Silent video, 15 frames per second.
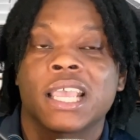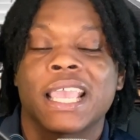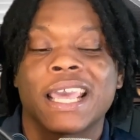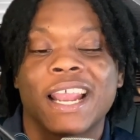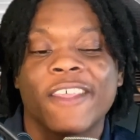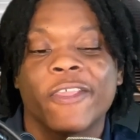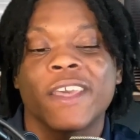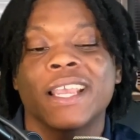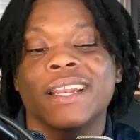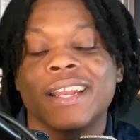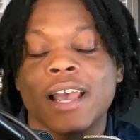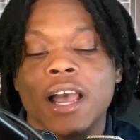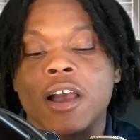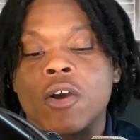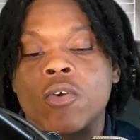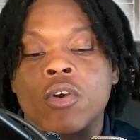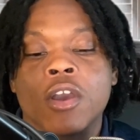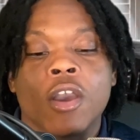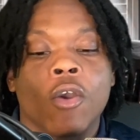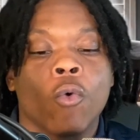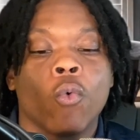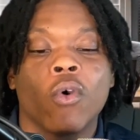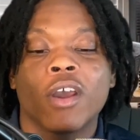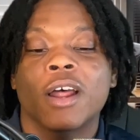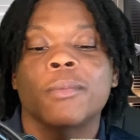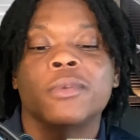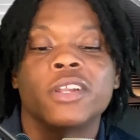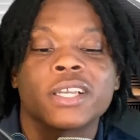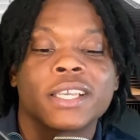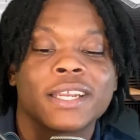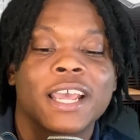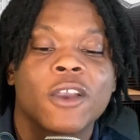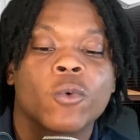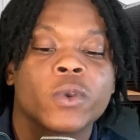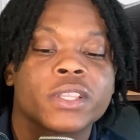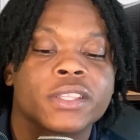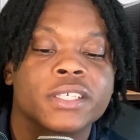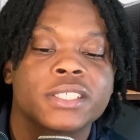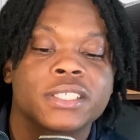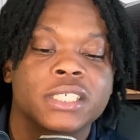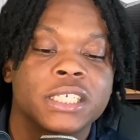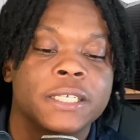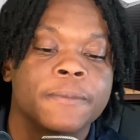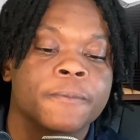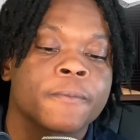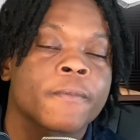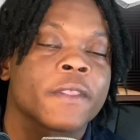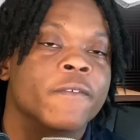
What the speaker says: And I think now, what I'm looking at with this team,